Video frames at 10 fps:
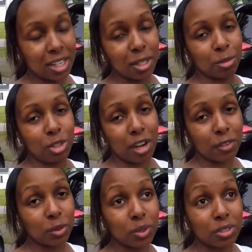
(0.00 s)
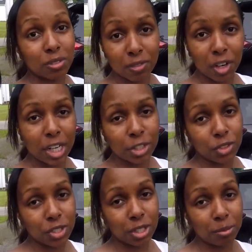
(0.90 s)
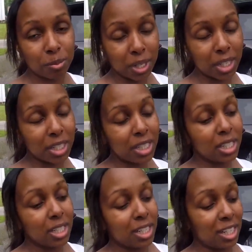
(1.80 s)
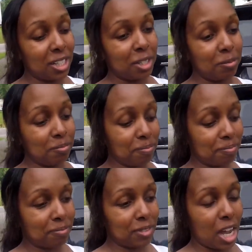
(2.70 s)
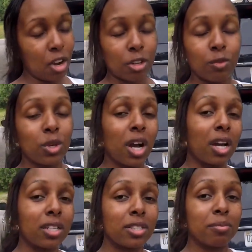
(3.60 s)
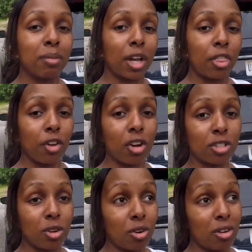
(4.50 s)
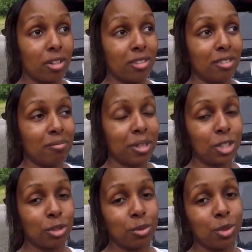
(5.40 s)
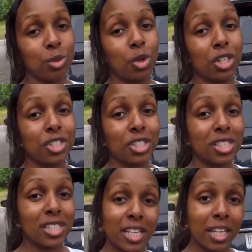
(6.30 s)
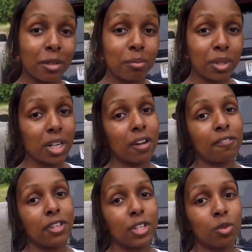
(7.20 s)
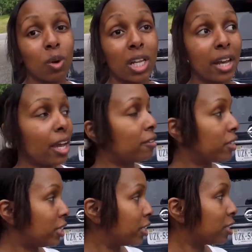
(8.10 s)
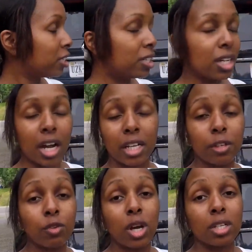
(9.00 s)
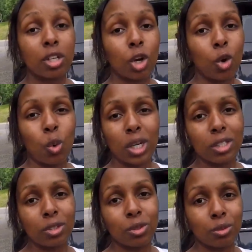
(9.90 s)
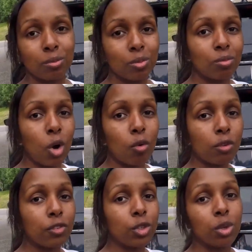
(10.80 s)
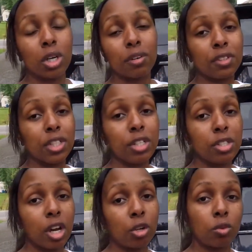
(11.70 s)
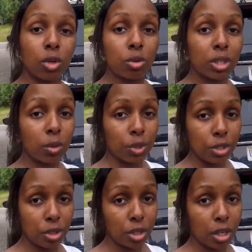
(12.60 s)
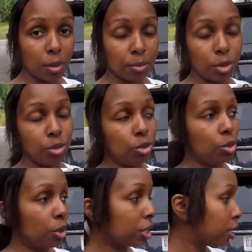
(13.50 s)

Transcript: Traffic was very interesting, but I'll give you guys my thoughts on my trip to New York in just a second, but I figured while I have it here, I can give you guys a quick little overview of the Nissan Rogue that we took up to New York.